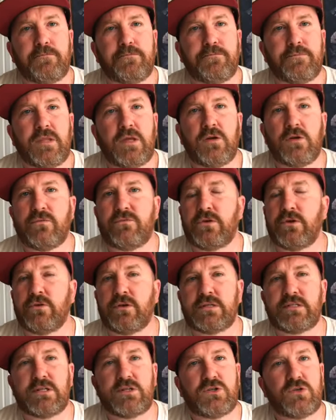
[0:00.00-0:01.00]
You know, if you're in
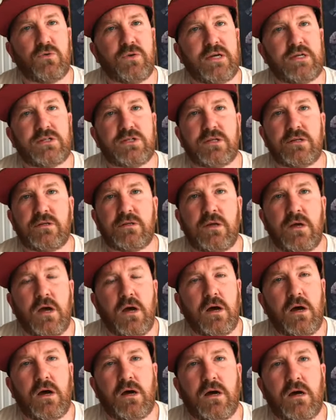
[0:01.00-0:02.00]
a situation,
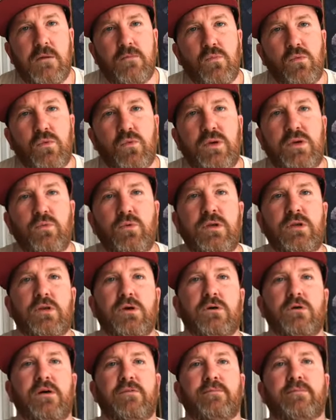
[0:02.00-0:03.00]
we
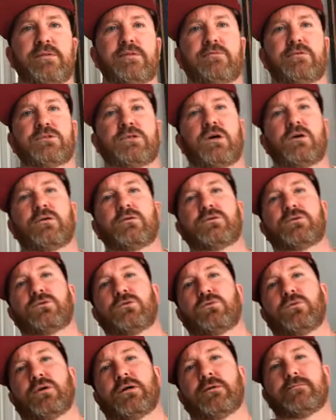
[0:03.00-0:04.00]
know. I was talking
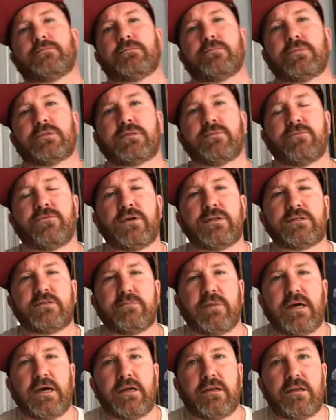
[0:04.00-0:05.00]
to some friends of
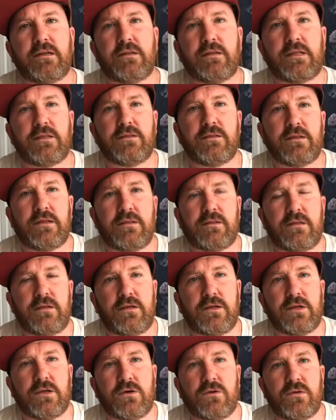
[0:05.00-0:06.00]
mine and you
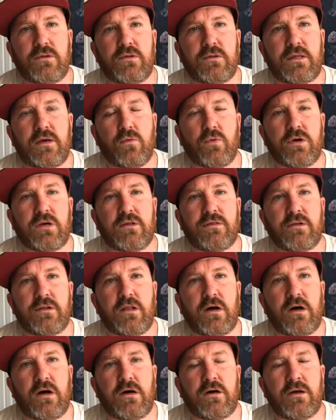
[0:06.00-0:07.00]
know, and that work in the
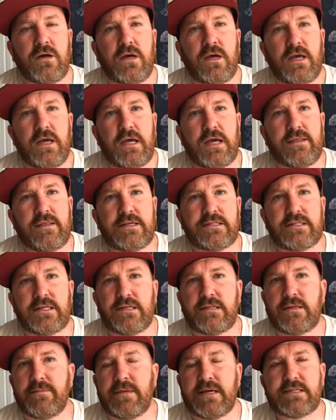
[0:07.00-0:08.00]
law, and they
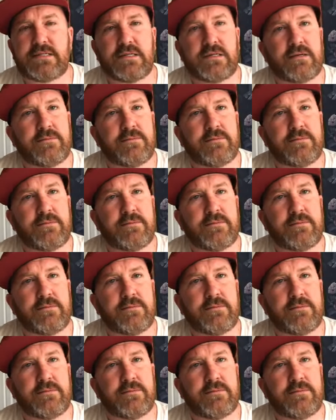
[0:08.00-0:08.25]
said domestic